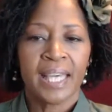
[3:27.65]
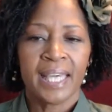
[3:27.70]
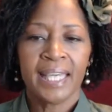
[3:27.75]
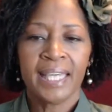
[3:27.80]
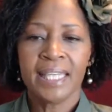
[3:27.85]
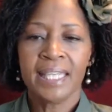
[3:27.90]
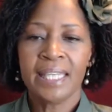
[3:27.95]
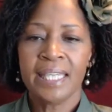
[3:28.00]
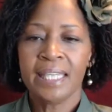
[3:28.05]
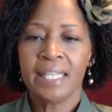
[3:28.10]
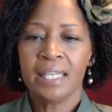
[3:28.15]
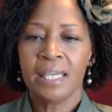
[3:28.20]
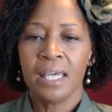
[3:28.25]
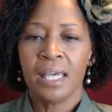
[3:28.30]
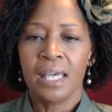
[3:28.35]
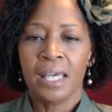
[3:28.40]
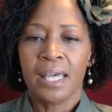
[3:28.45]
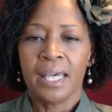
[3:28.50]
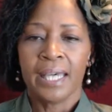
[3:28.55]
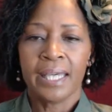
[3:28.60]

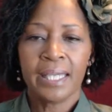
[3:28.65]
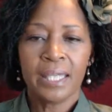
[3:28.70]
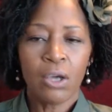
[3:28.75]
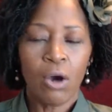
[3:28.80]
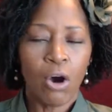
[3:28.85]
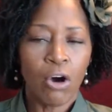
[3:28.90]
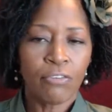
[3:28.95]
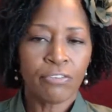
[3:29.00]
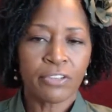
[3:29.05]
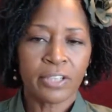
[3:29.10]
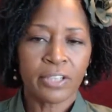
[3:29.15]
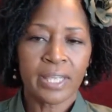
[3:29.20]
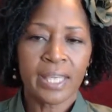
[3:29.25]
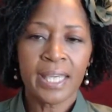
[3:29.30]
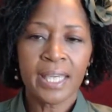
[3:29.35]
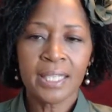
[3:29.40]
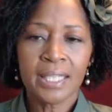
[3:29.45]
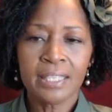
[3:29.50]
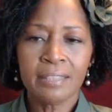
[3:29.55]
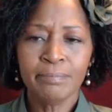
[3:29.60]
He he offered
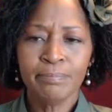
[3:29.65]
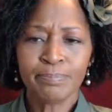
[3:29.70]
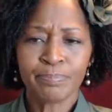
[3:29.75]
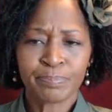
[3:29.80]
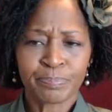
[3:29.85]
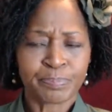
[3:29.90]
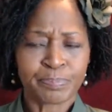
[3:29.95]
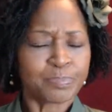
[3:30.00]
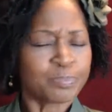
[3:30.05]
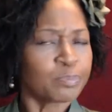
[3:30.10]
healing,